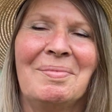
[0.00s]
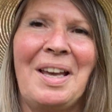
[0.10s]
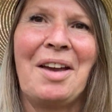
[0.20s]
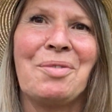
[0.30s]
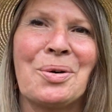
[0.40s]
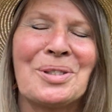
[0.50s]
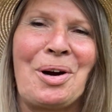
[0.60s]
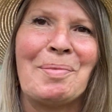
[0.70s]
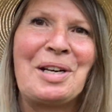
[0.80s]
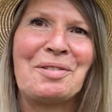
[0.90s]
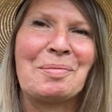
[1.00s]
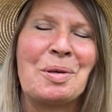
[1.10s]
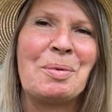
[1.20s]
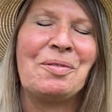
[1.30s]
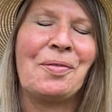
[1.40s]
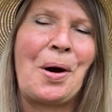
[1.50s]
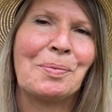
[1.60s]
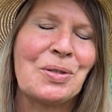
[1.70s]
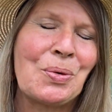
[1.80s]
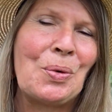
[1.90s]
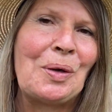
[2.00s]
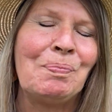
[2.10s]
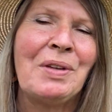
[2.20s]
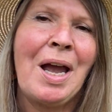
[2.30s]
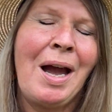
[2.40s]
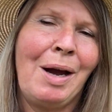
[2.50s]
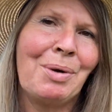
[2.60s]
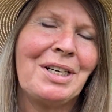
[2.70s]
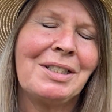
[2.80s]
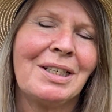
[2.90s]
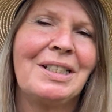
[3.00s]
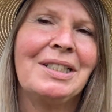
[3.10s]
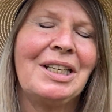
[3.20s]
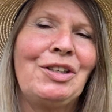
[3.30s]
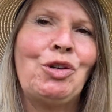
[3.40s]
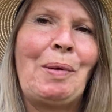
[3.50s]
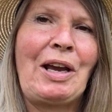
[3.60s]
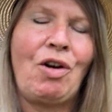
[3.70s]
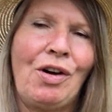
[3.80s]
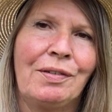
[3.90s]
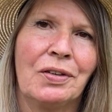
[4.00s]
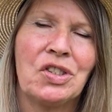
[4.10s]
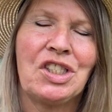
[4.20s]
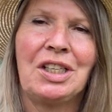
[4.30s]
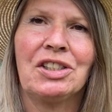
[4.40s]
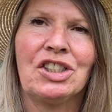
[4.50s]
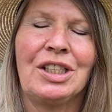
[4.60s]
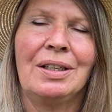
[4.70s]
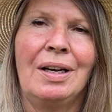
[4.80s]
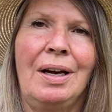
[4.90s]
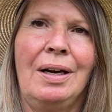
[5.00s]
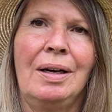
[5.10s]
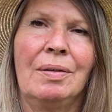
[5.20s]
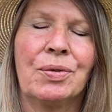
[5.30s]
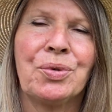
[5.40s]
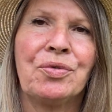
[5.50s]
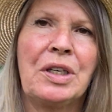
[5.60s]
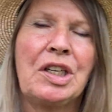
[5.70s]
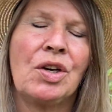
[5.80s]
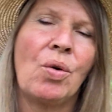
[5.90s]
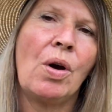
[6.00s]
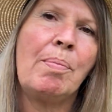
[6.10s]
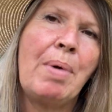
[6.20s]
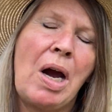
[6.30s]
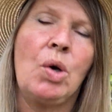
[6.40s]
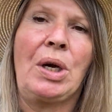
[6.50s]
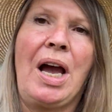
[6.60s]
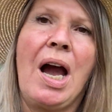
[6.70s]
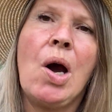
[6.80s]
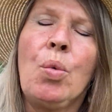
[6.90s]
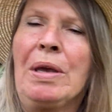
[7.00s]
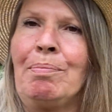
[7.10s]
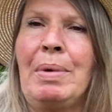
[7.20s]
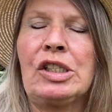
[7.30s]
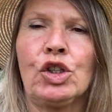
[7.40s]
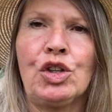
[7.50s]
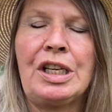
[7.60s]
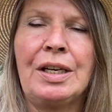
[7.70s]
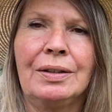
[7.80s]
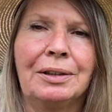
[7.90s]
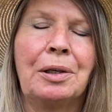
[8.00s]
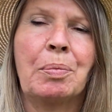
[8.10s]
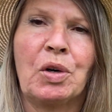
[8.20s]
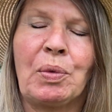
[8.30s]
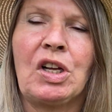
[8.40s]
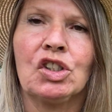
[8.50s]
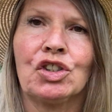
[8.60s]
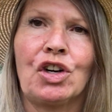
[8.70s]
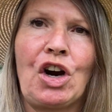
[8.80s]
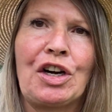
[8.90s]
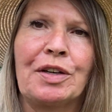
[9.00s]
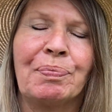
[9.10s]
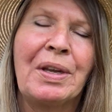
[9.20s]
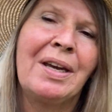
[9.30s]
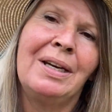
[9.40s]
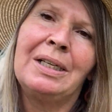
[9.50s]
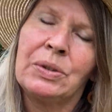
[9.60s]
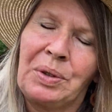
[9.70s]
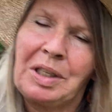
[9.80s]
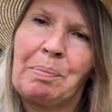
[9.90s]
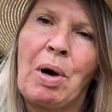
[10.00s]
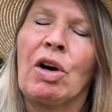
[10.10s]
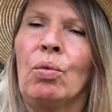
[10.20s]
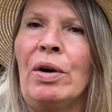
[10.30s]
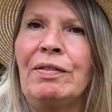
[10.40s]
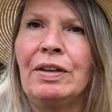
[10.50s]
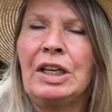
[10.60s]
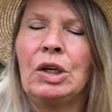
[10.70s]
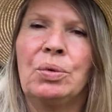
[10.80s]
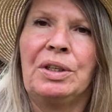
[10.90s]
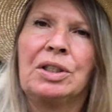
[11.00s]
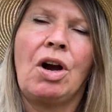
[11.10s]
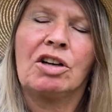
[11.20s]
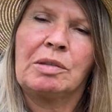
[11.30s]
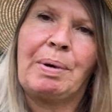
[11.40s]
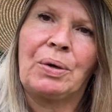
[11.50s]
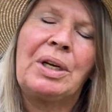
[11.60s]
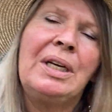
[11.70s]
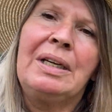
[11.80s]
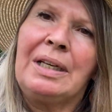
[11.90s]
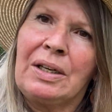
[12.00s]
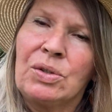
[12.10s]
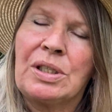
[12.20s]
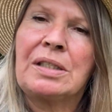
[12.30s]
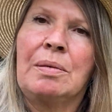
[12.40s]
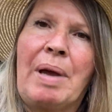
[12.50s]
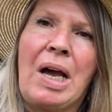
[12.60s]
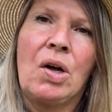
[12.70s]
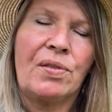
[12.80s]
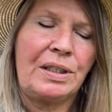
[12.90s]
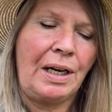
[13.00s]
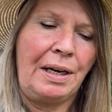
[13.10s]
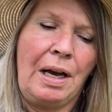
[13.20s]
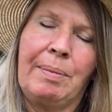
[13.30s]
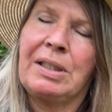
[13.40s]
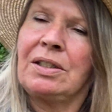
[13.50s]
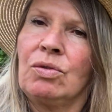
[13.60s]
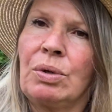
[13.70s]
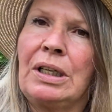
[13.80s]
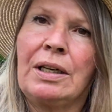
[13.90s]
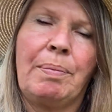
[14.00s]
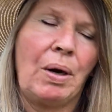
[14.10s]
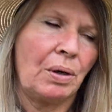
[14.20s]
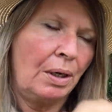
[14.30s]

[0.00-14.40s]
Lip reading: Hey folks, Carmen here from Urban Farm School. I wanted to continue my conversation through video about how we measure yield in a permaculture garden. So I did a part 1 video that talked about ecosystem health and dynamics and really about